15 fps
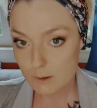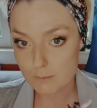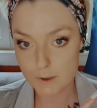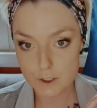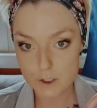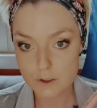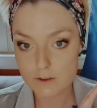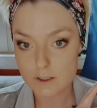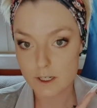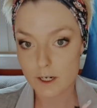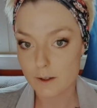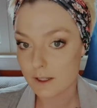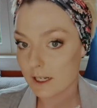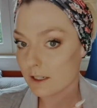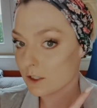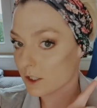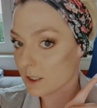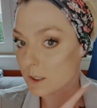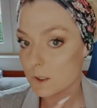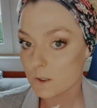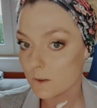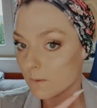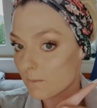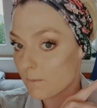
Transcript: But you see how that just,